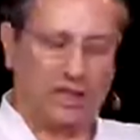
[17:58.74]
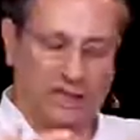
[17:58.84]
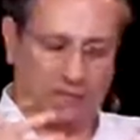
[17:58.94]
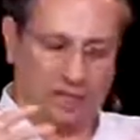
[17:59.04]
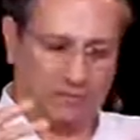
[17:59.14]

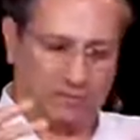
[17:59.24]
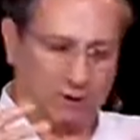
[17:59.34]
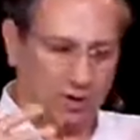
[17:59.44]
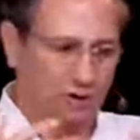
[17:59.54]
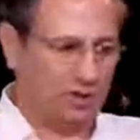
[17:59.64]
if you
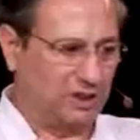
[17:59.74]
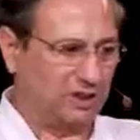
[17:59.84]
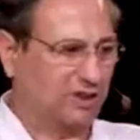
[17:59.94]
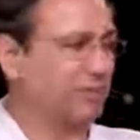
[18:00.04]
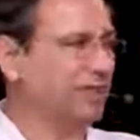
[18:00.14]
don't get
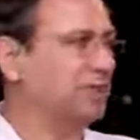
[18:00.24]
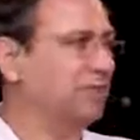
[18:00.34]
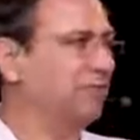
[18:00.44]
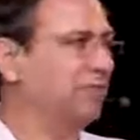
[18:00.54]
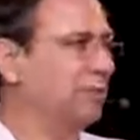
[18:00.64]
the maximum
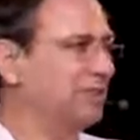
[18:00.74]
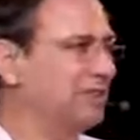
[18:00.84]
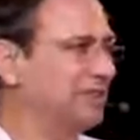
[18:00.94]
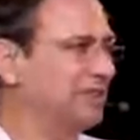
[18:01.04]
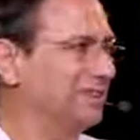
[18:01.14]

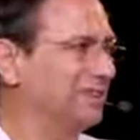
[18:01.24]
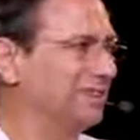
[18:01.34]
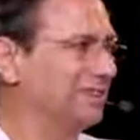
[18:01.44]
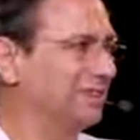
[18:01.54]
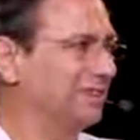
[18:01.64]
performance,
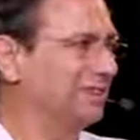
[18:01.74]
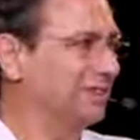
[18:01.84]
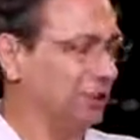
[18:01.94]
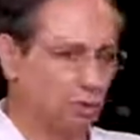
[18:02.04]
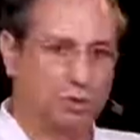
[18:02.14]

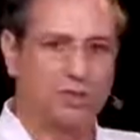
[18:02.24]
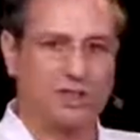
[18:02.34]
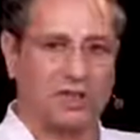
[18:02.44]
you're losing a